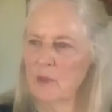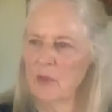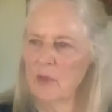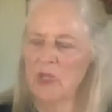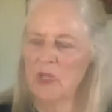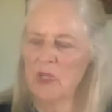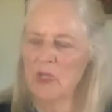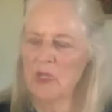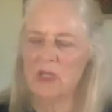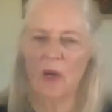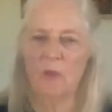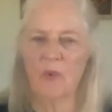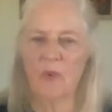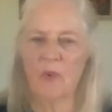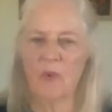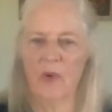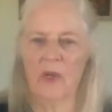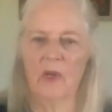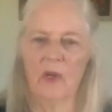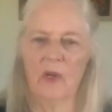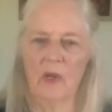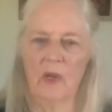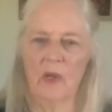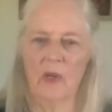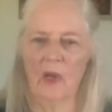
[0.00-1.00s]
be separate,
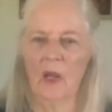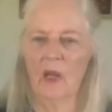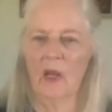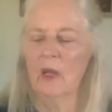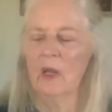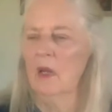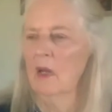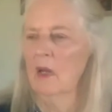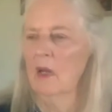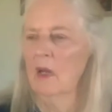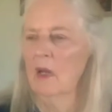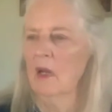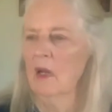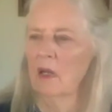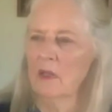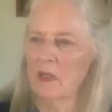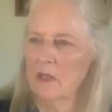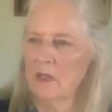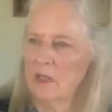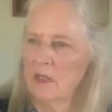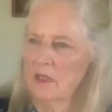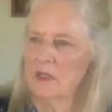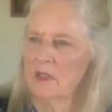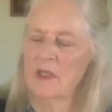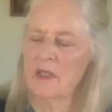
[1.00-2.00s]
and
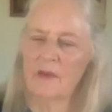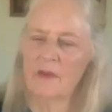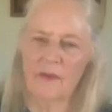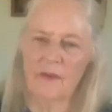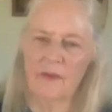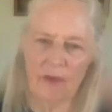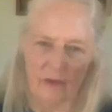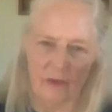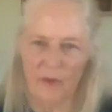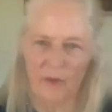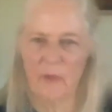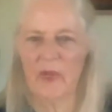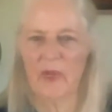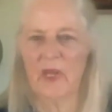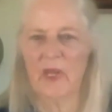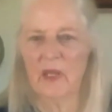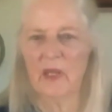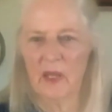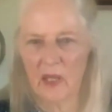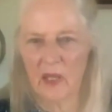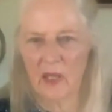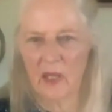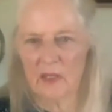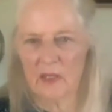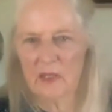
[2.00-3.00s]
this is different for me and
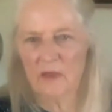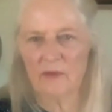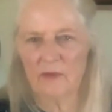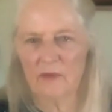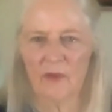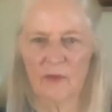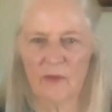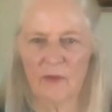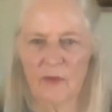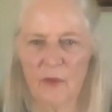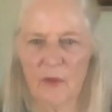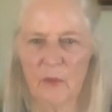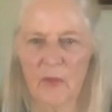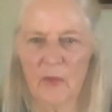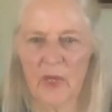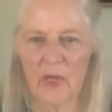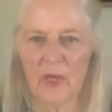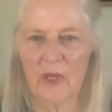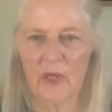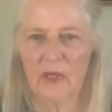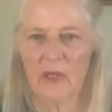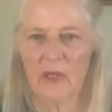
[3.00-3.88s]
that's different for me.